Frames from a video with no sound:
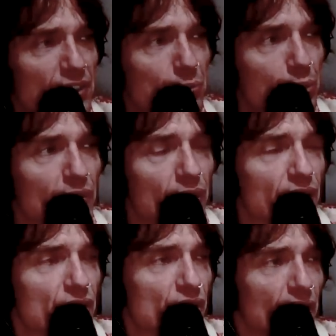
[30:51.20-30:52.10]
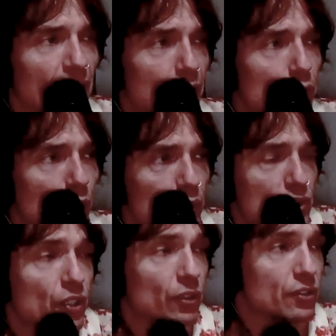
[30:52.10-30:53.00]
of privilege and wrote
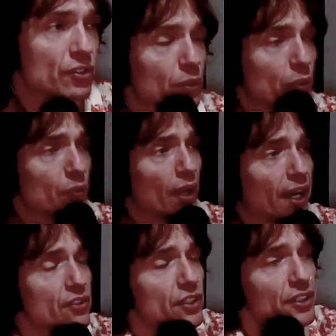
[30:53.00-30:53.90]
songs that are actually...